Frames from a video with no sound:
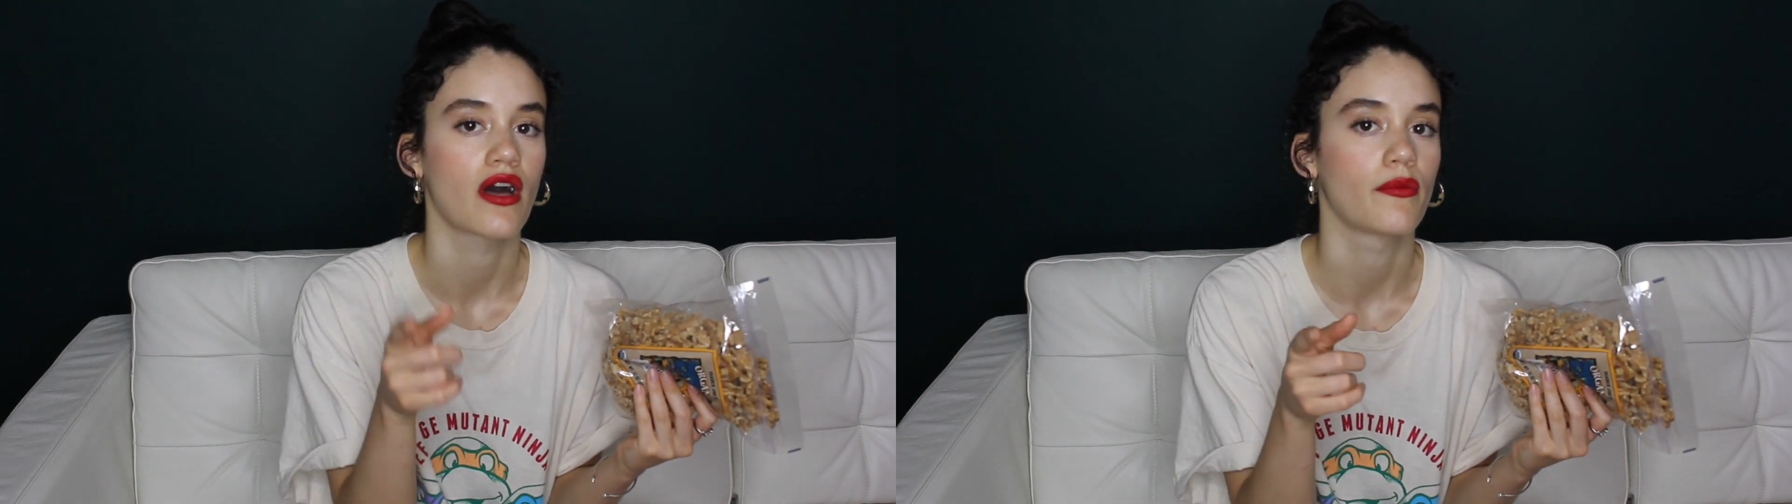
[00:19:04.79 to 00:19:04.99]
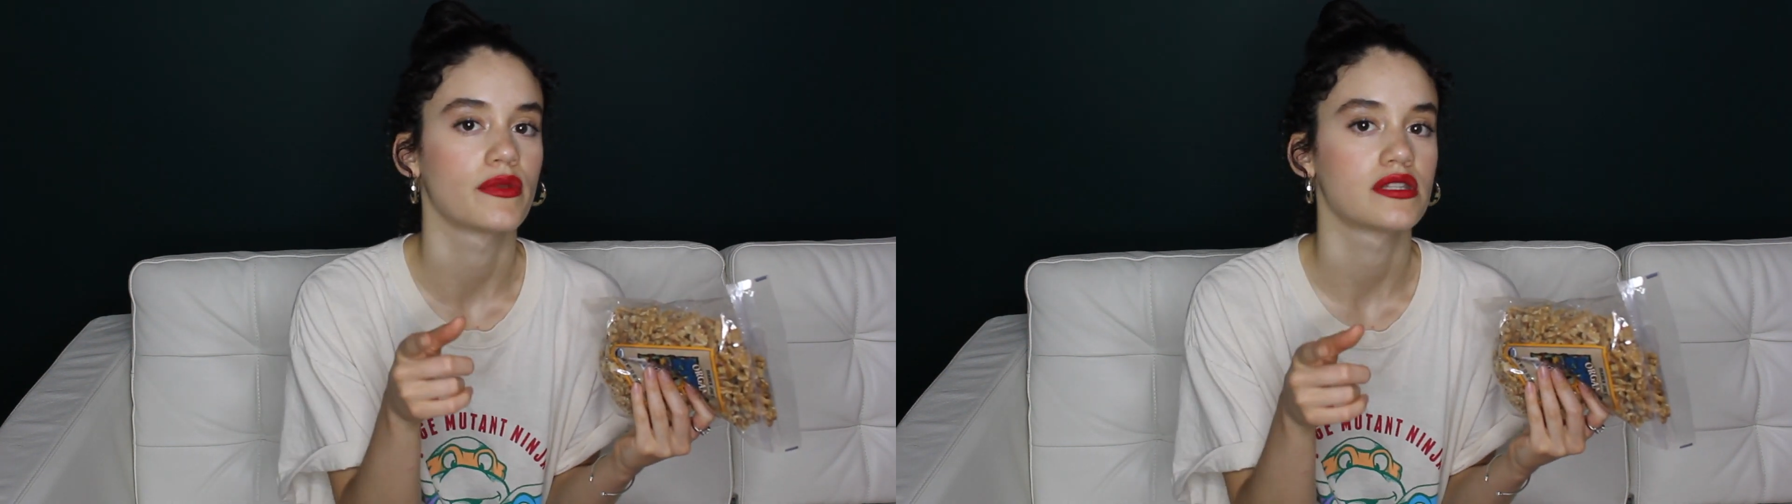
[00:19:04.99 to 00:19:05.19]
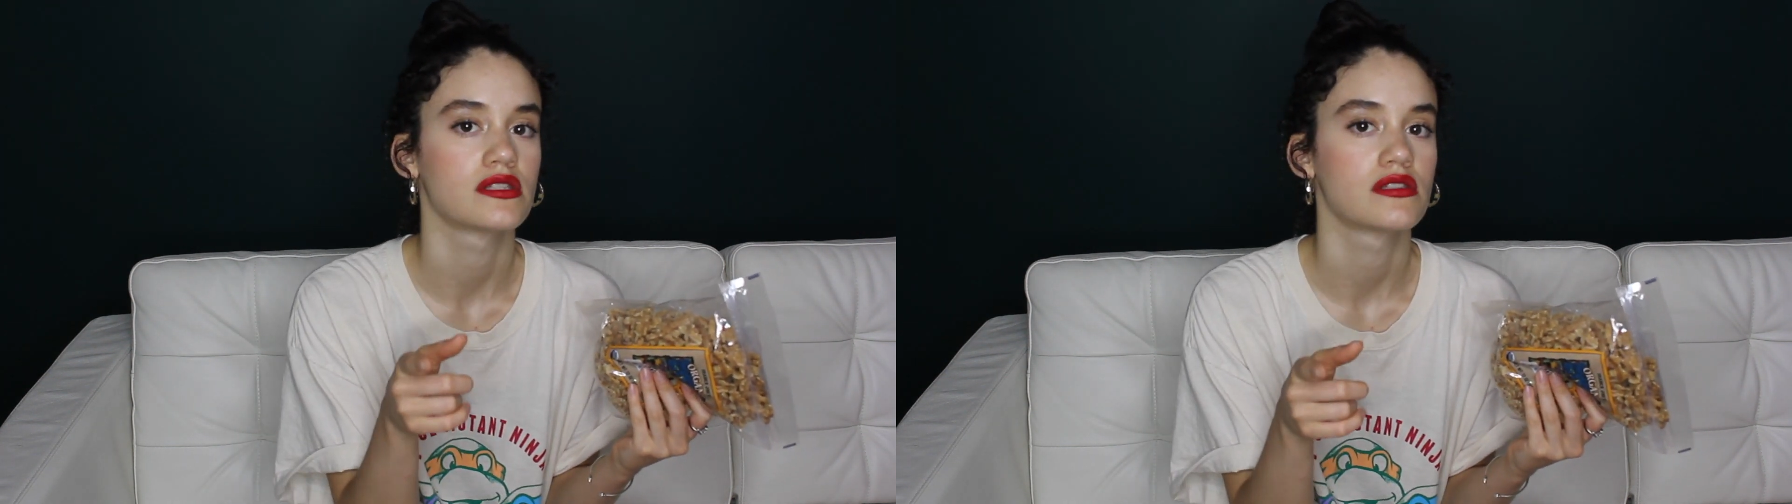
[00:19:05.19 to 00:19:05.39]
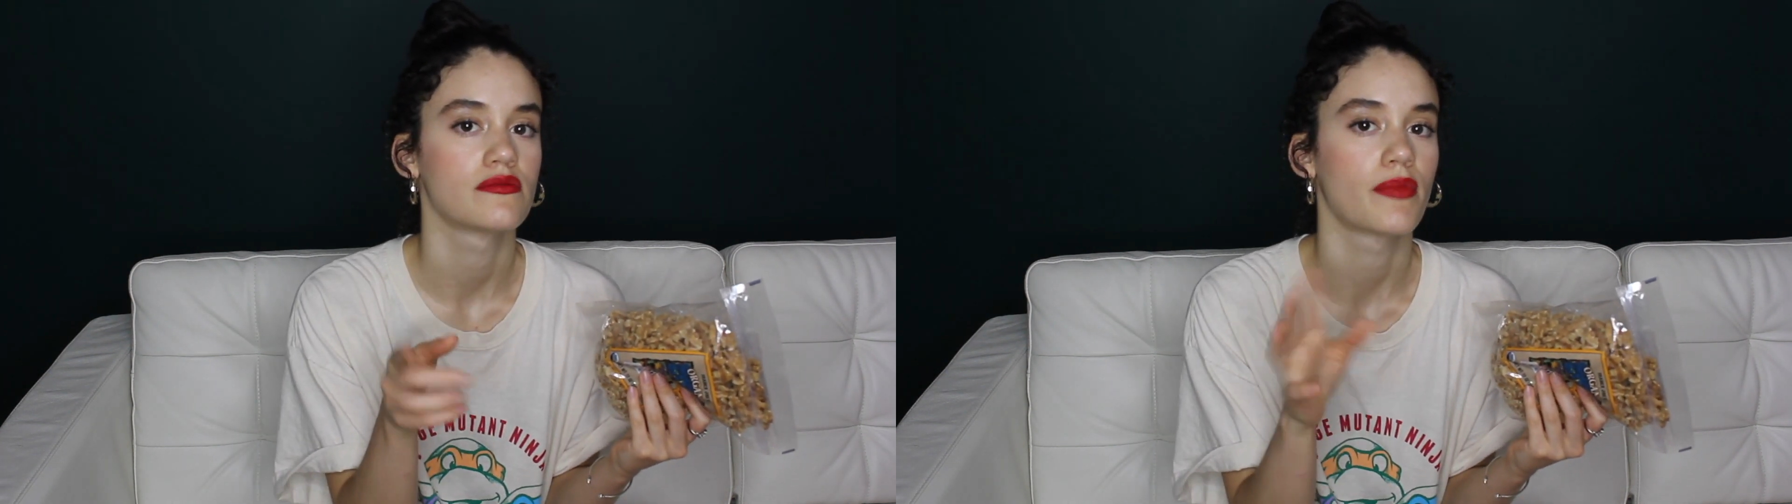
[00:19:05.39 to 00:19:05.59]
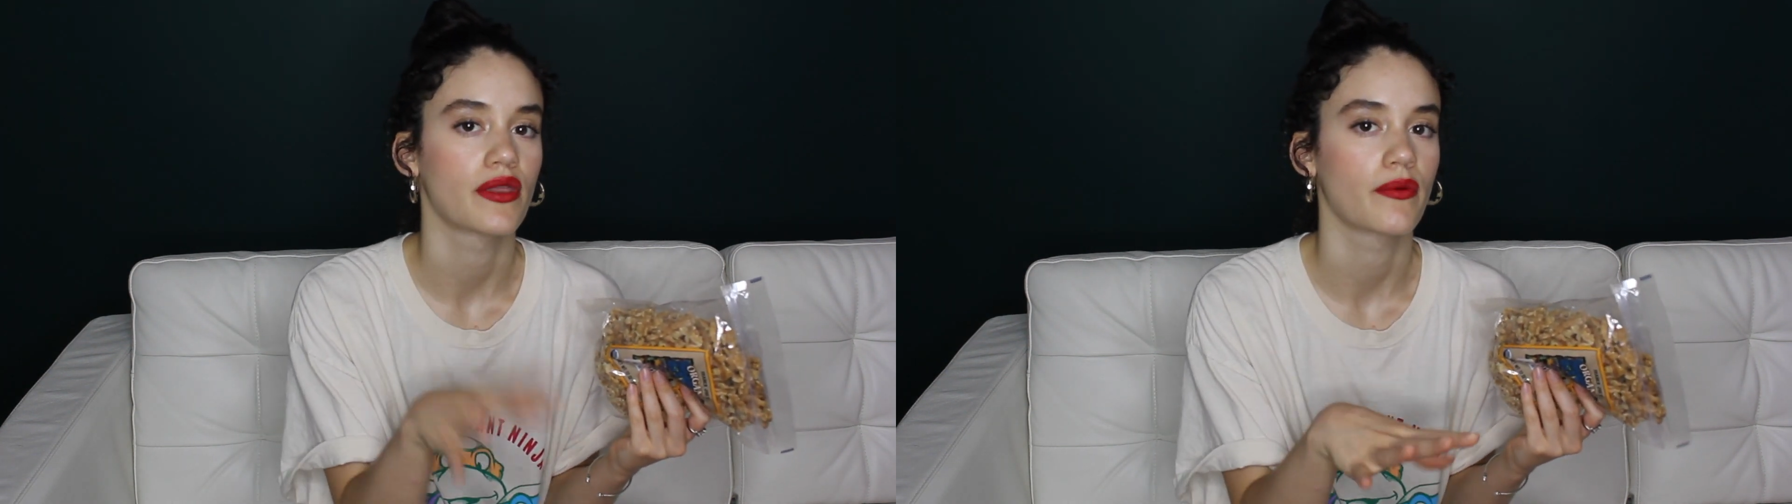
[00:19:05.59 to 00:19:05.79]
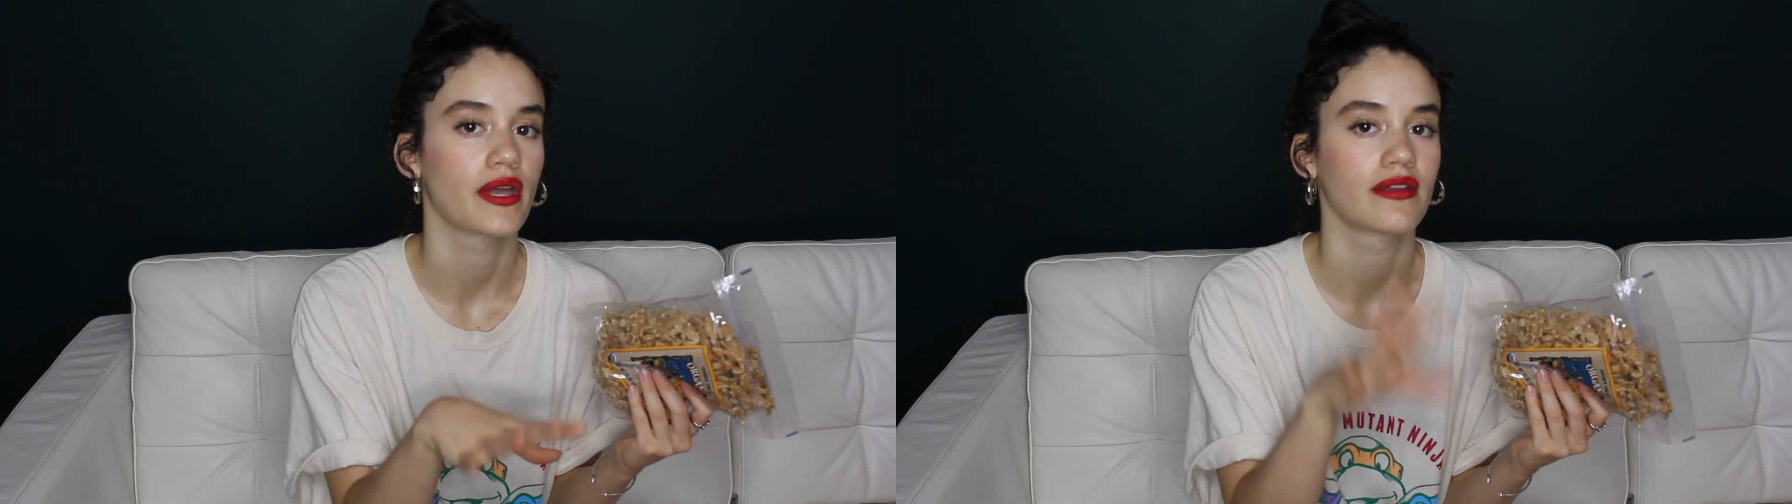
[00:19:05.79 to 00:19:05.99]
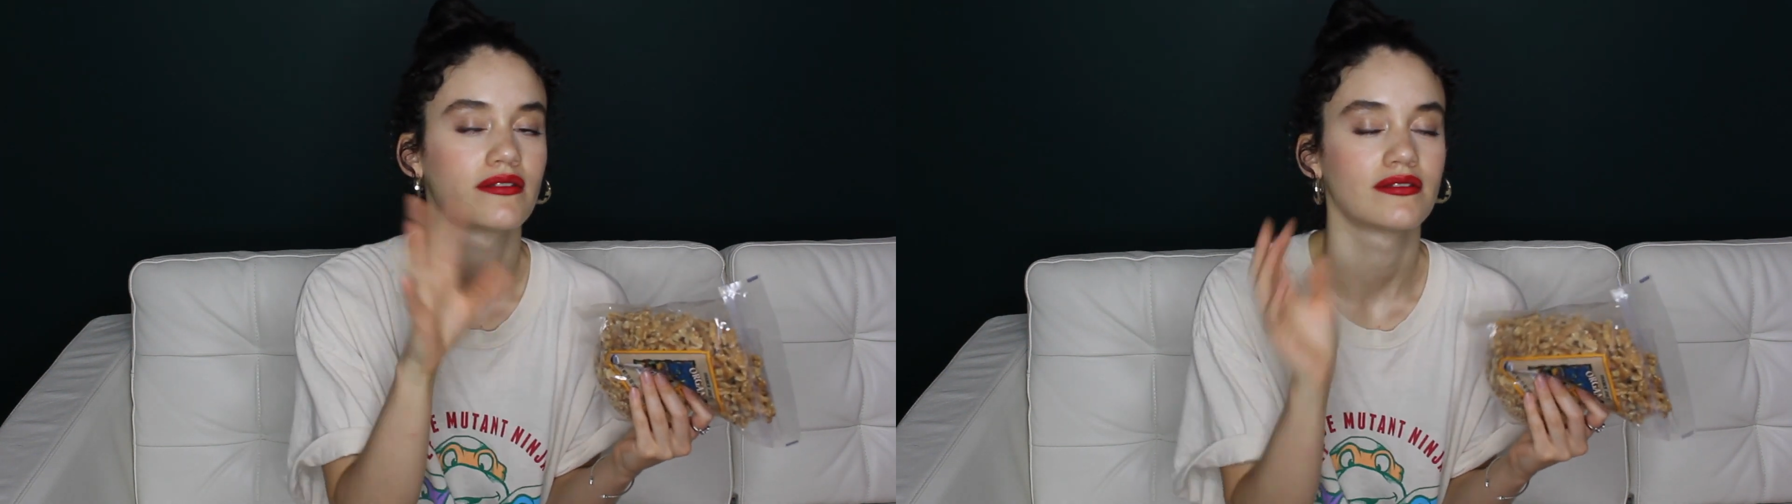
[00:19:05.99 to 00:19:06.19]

almonds, by the way.